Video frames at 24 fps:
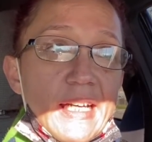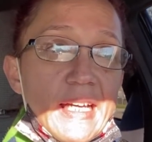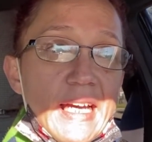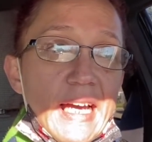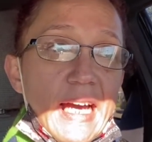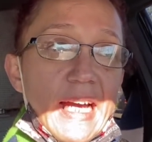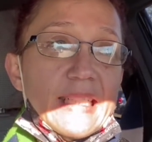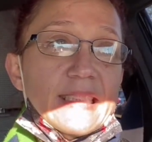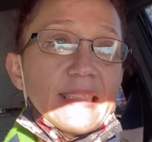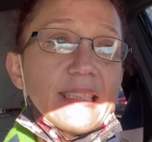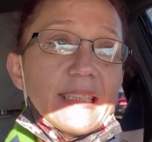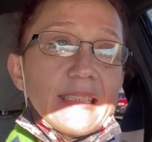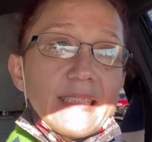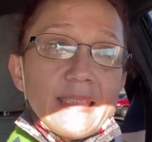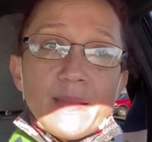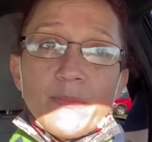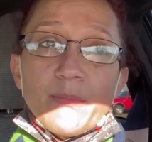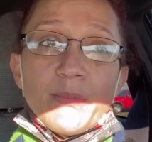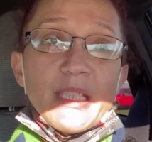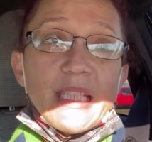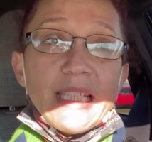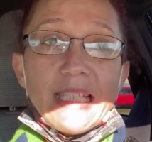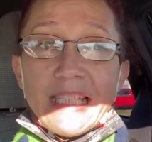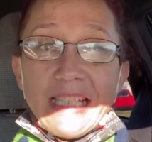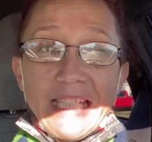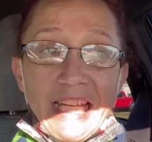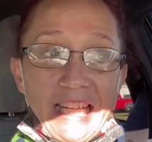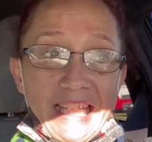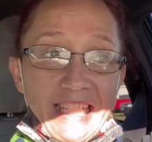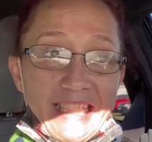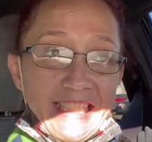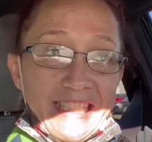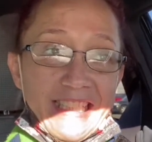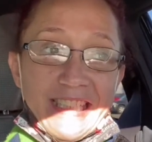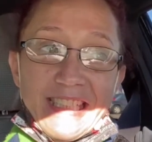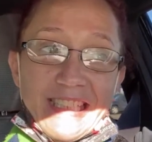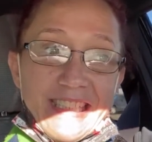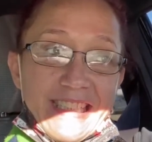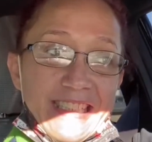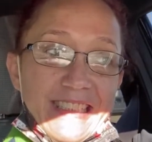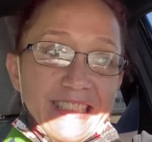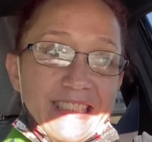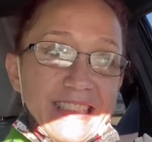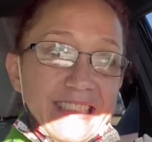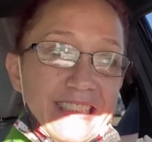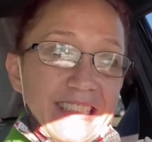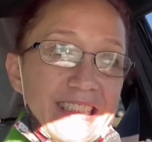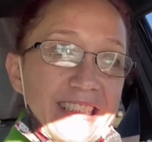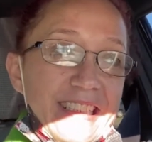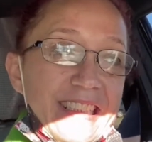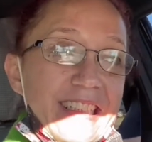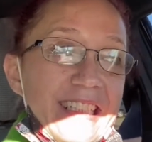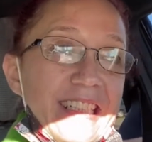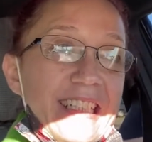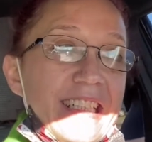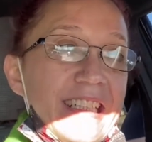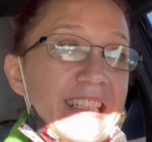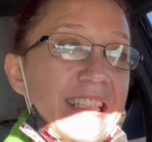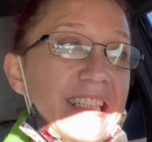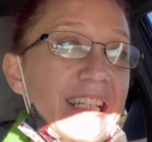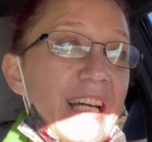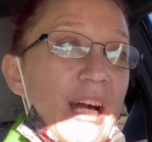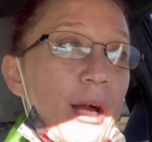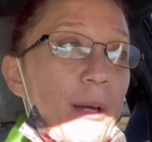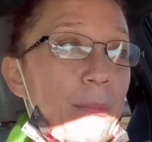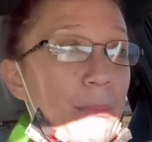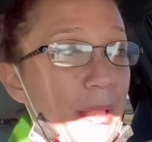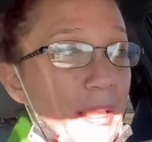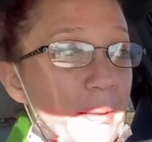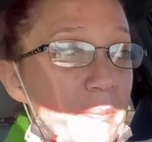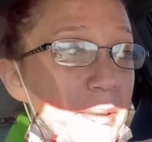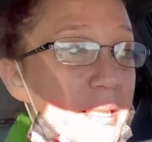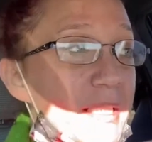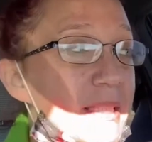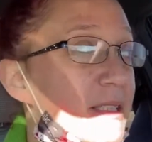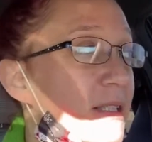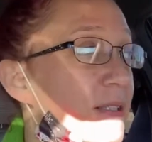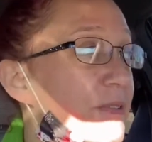I did some dishes, I made myself